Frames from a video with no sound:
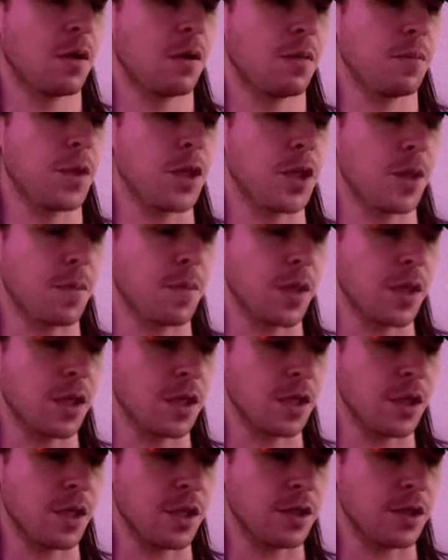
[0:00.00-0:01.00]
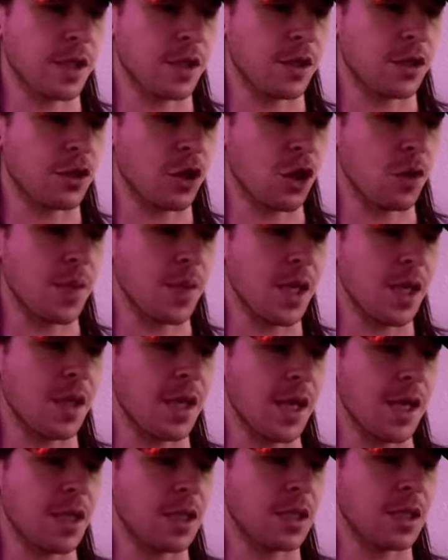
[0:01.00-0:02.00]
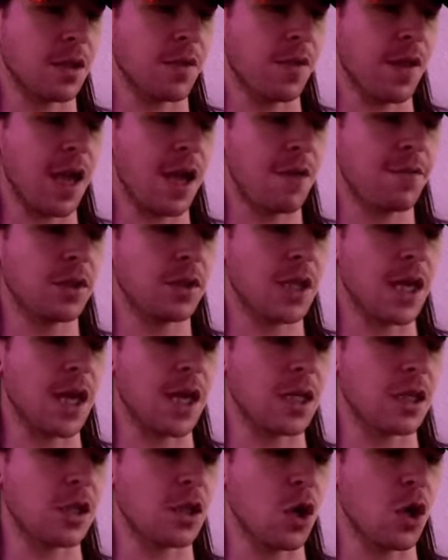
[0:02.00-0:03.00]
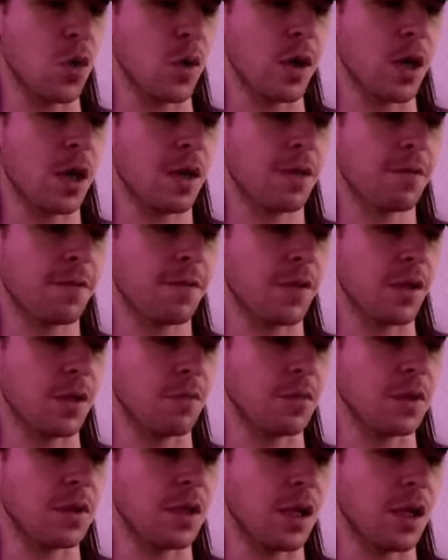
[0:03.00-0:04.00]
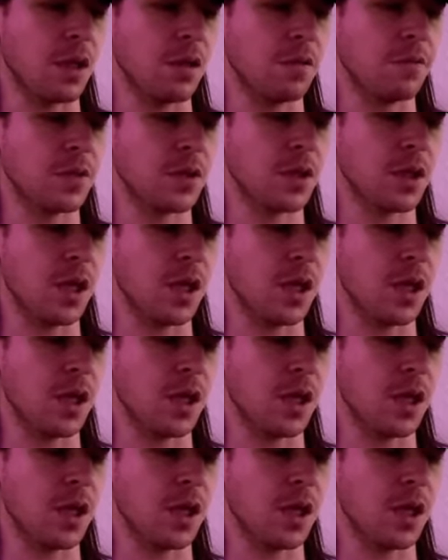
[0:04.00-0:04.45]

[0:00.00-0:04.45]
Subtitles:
But jumping into this, they show me that they have a lot going on for themselves.